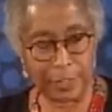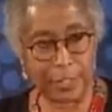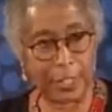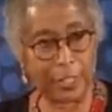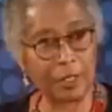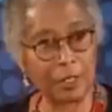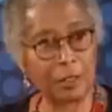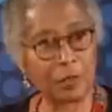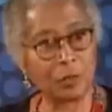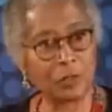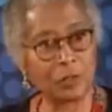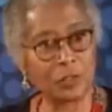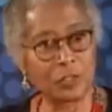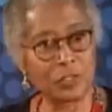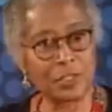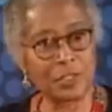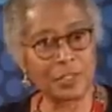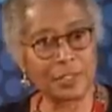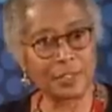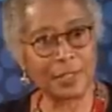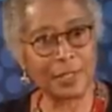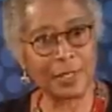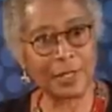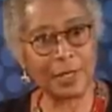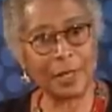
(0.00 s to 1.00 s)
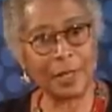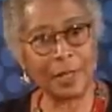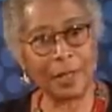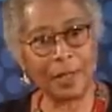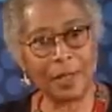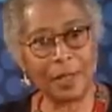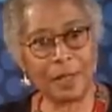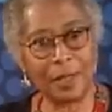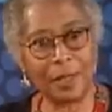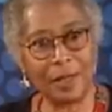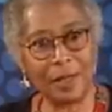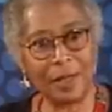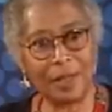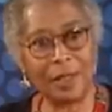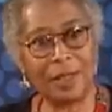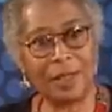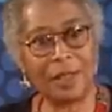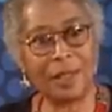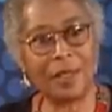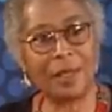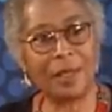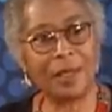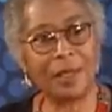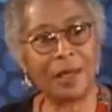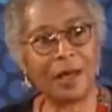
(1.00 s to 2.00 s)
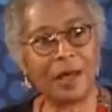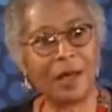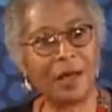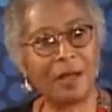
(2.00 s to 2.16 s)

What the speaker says: Inkosiselele